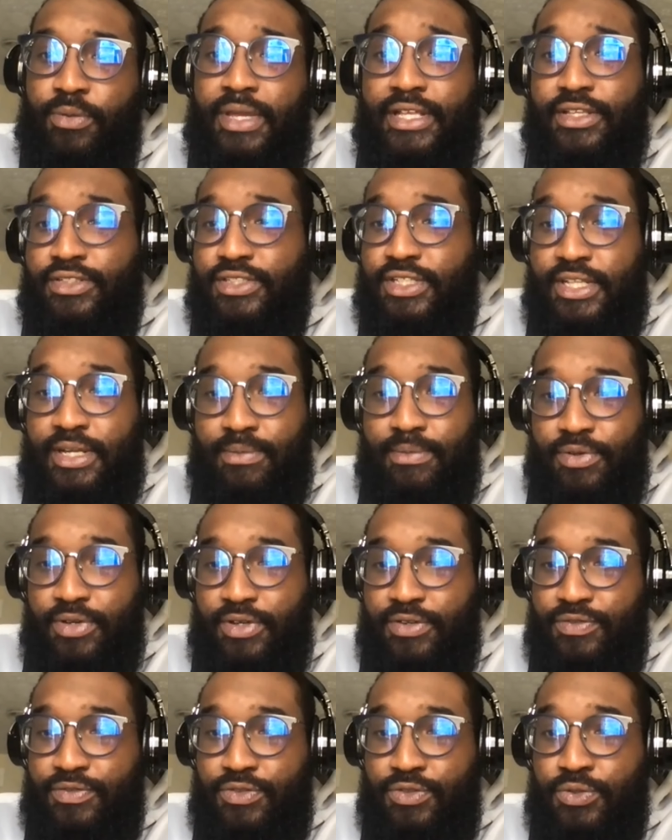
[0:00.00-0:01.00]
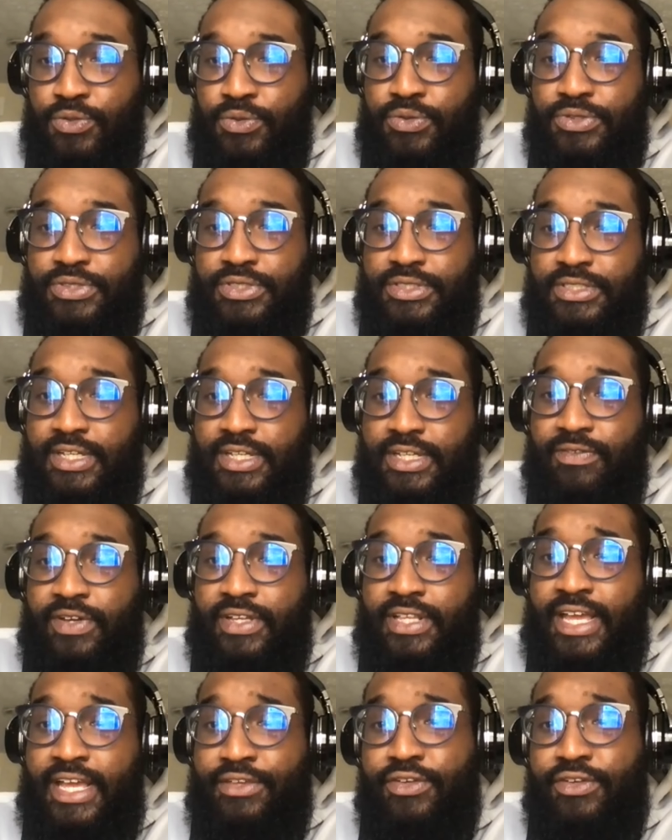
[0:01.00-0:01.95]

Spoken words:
But yeah, there's a number of tools and stuff like that.